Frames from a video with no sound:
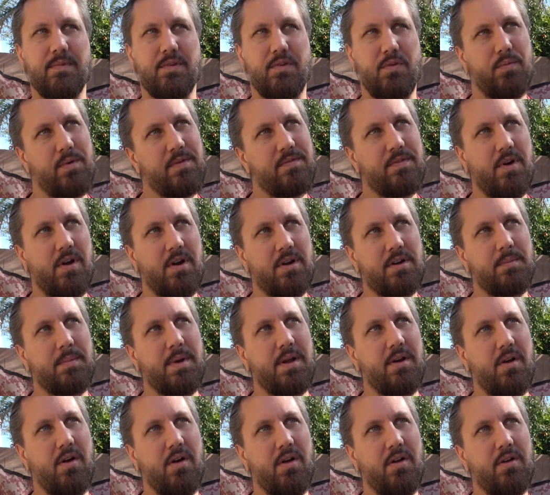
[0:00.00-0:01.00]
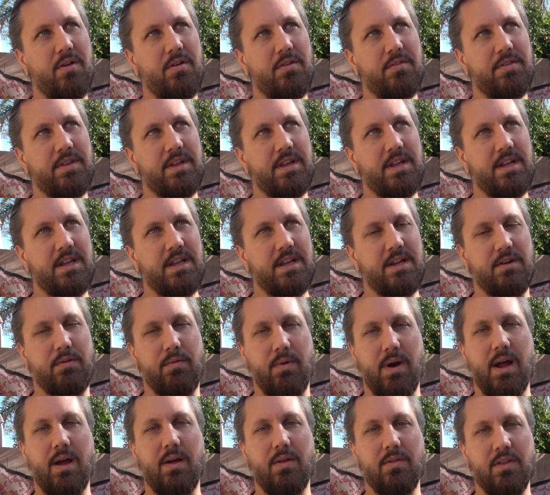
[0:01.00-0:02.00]
we've talked about all the
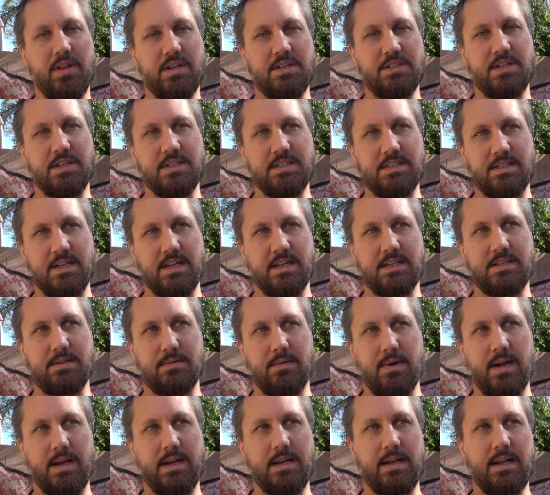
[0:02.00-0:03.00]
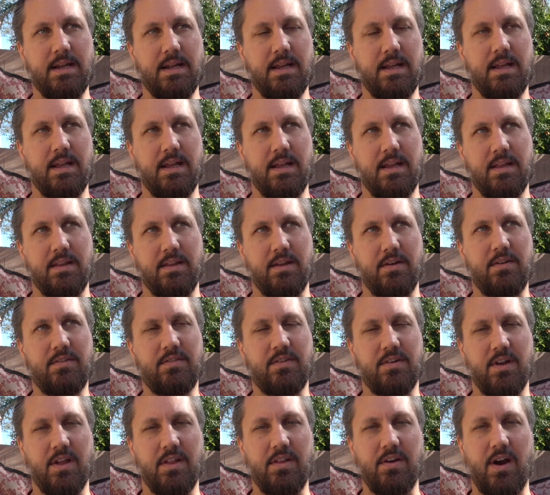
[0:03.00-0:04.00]
ground logistics, right?
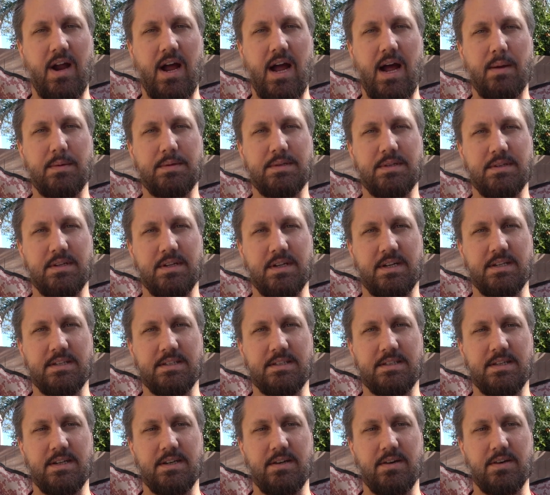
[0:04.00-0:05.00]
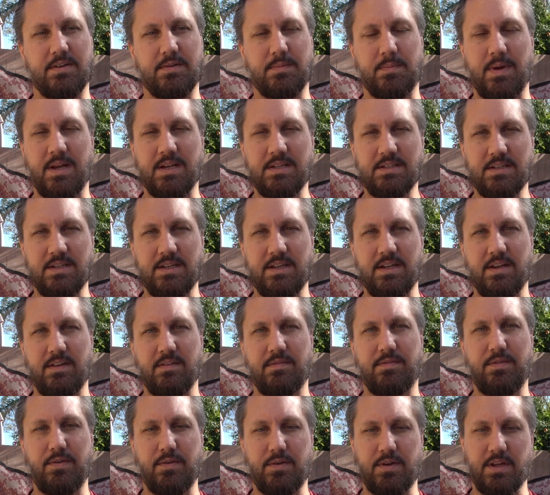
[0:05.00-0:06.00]
There's another option to consider, especially
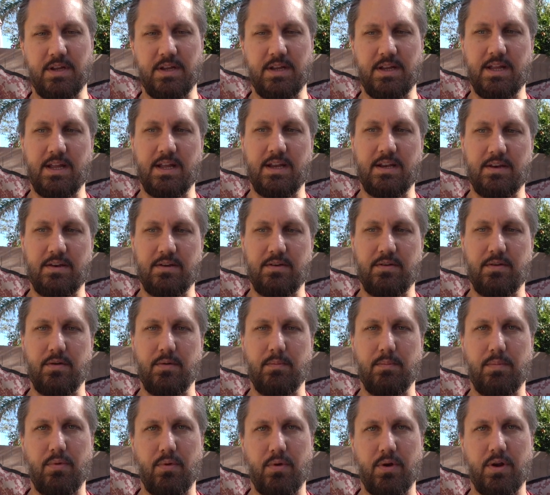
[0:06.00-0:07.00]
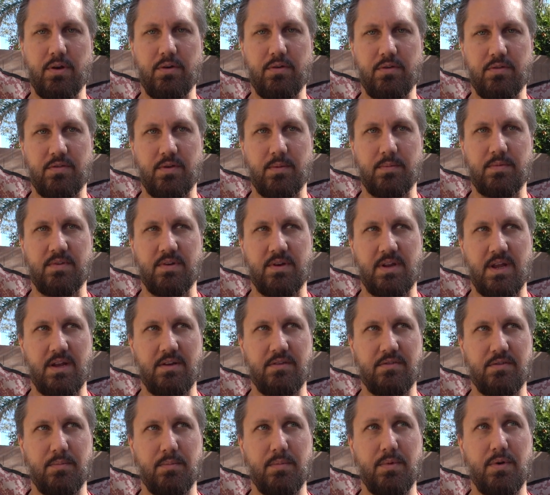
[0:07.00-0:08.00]
if you can get your employer to
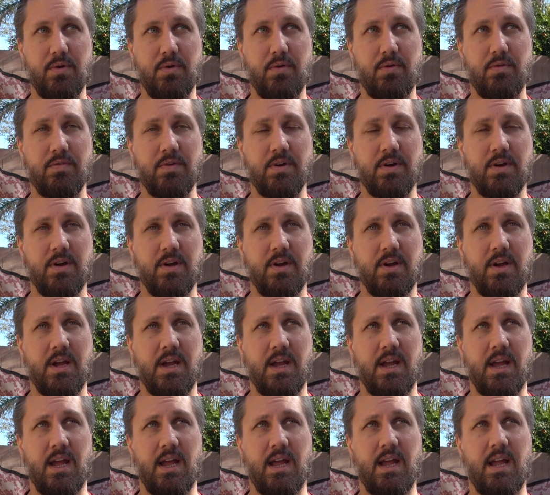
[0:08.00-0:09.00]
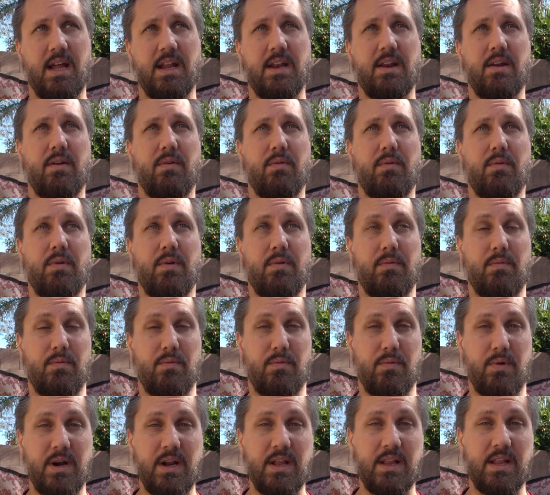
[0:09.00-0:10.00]
subsidize your move, and
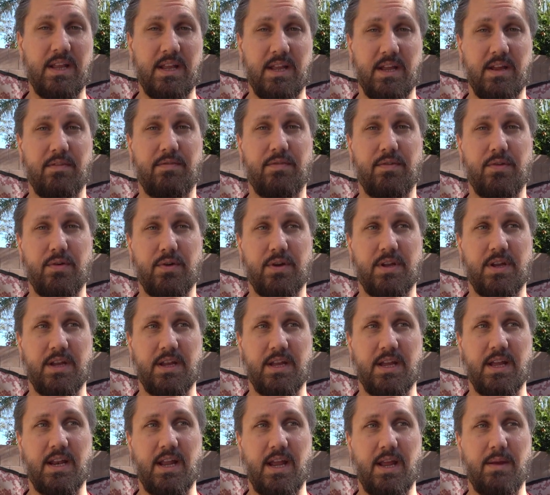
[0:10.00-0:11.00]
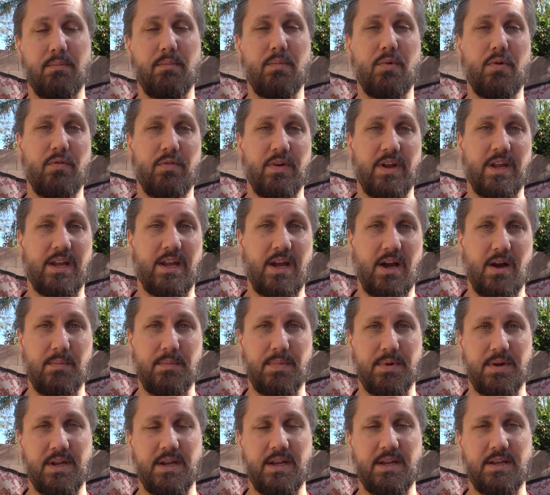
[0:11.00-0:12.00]
really if you can get a moving
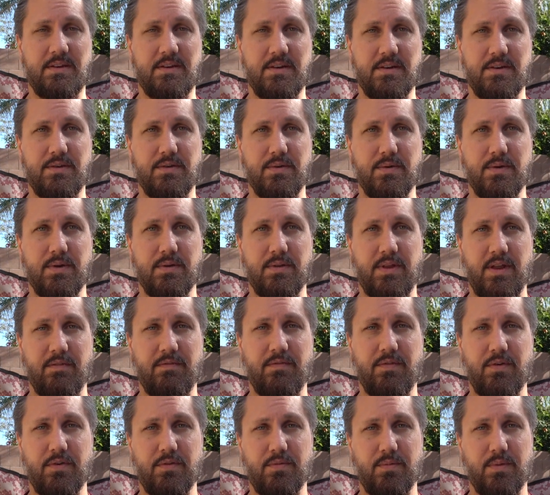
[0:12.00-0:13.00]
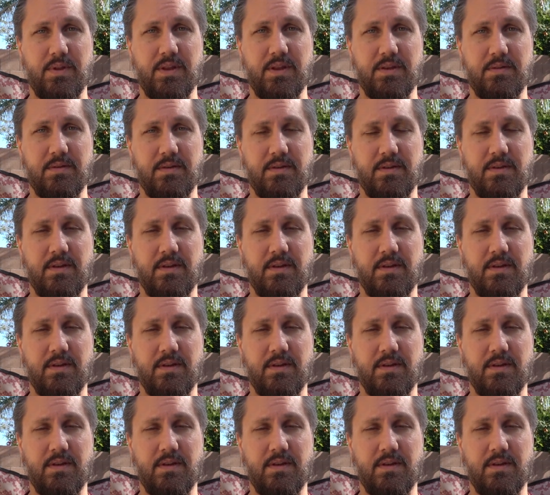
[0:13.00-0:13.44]
company to do it. That first one,